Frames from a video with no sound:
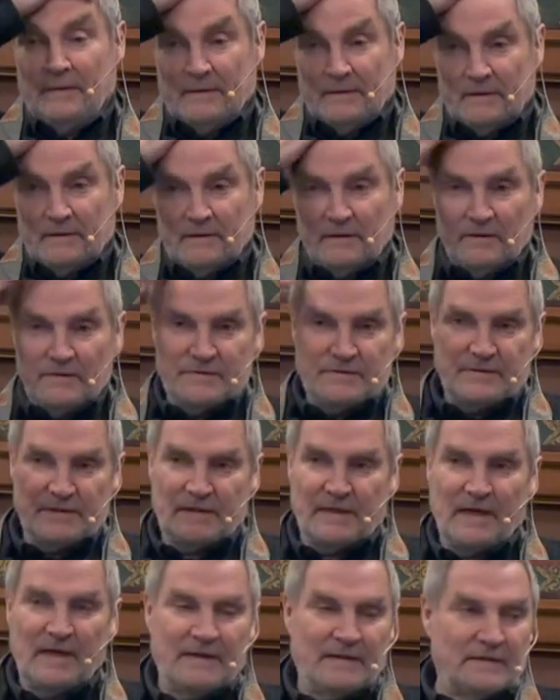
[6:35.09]
closed the
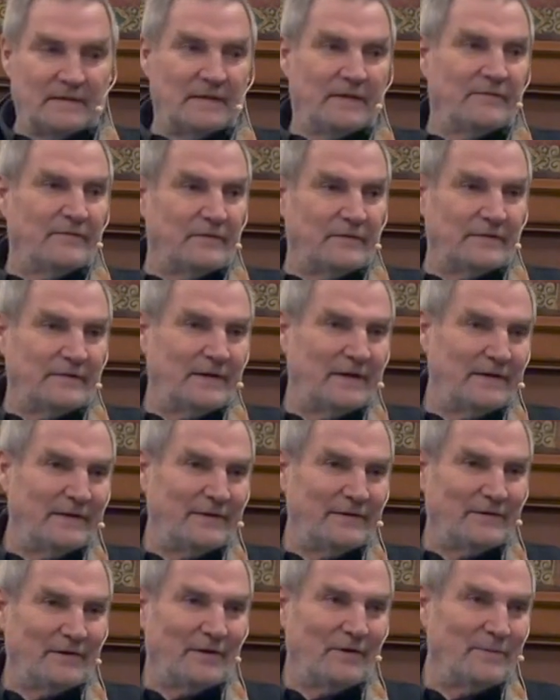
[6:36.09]
gate, never
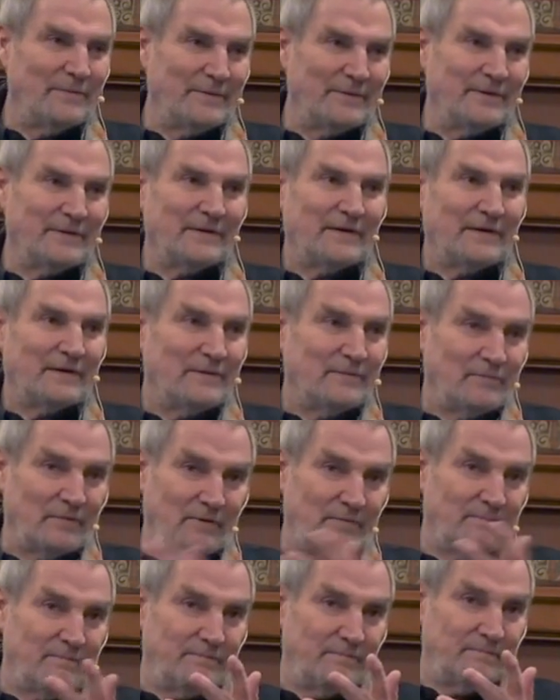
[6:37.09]
intending to open it again, and
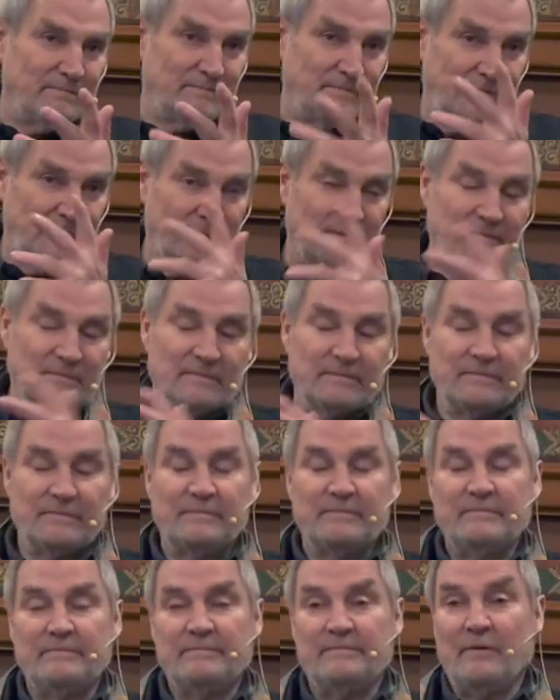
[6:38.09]
wrote, you know,
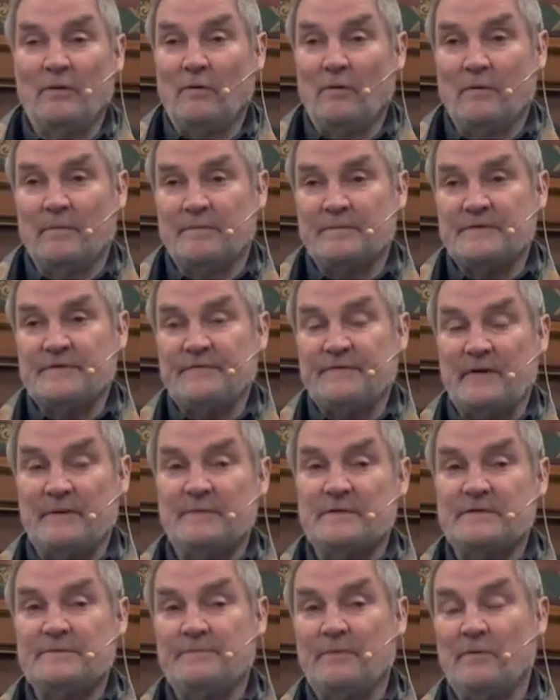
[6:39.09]
poems,
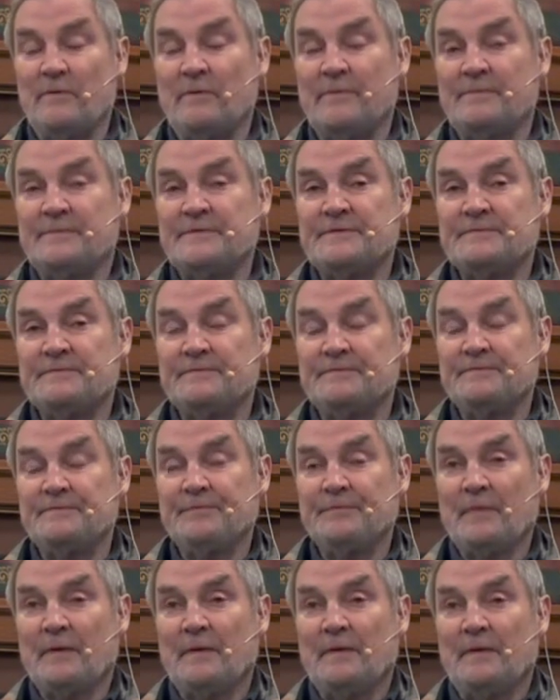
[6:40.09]
famous poems.
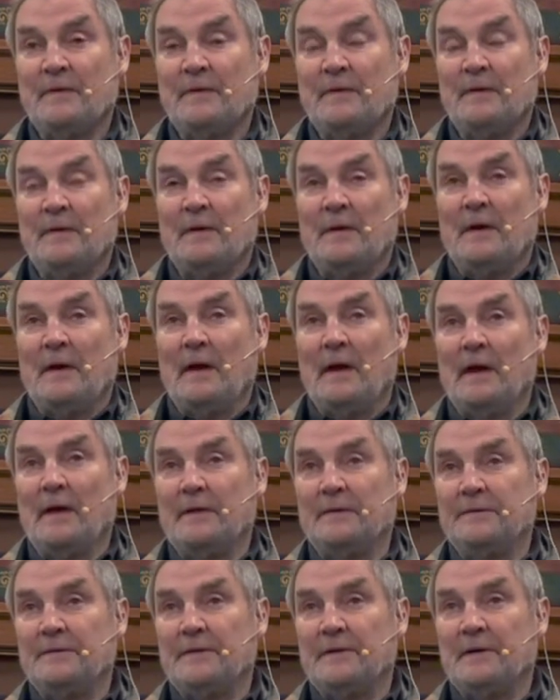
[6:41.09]

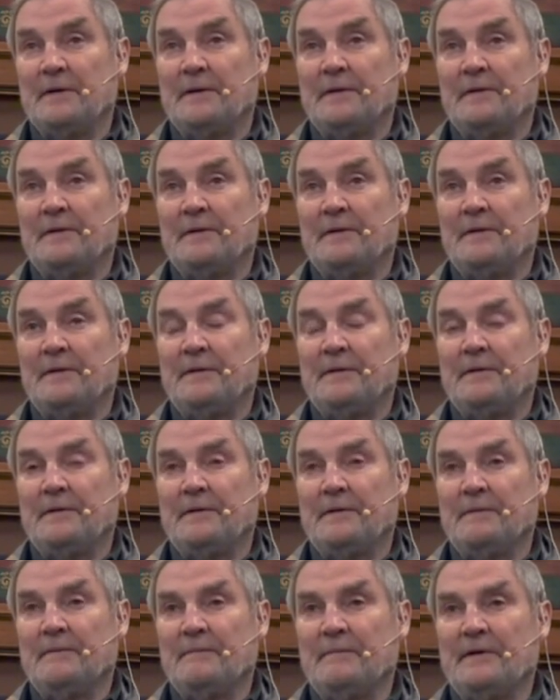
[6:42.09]
And
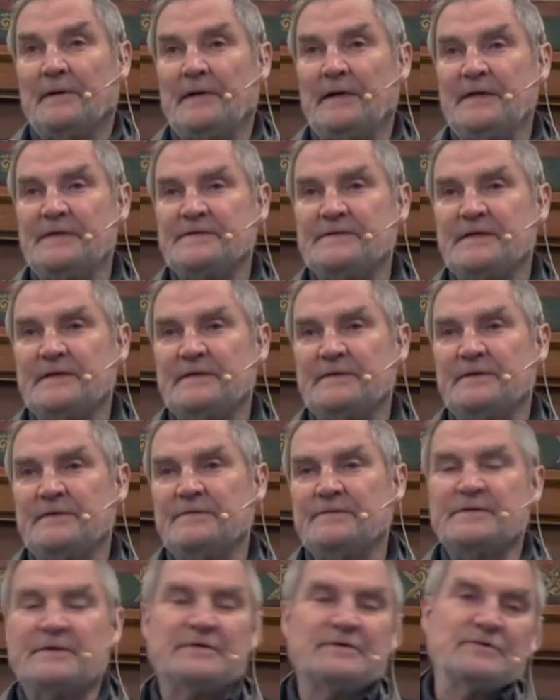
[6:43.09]
but he said,
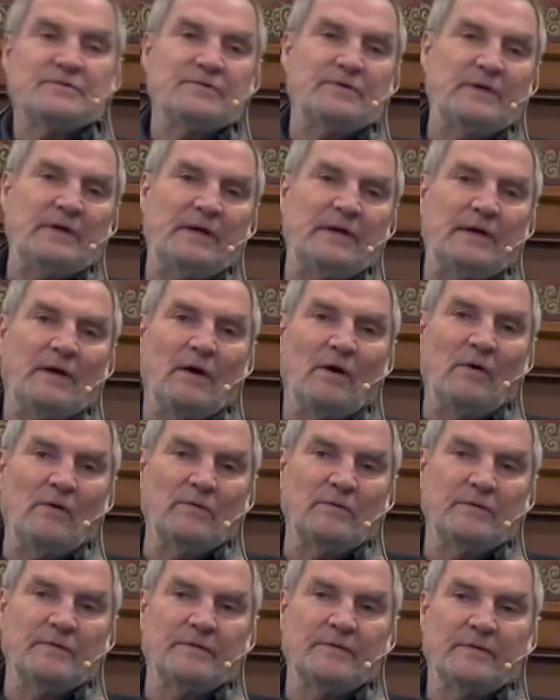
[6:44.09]
there's a tree
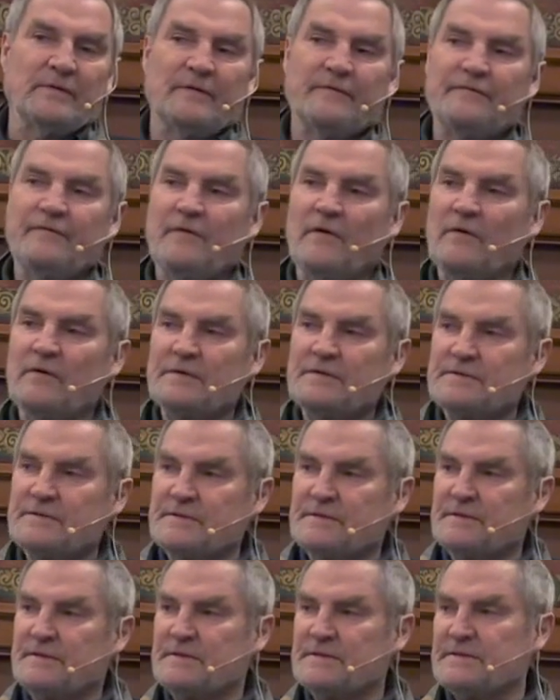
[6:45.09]
older than the
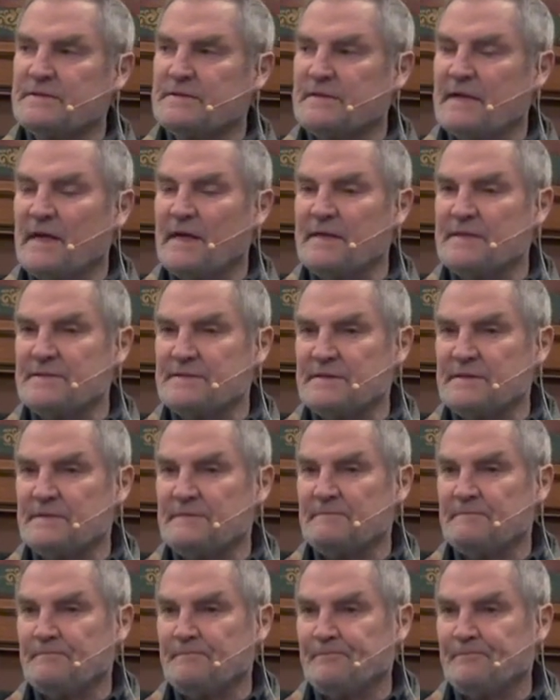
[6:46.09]
forest that stands in,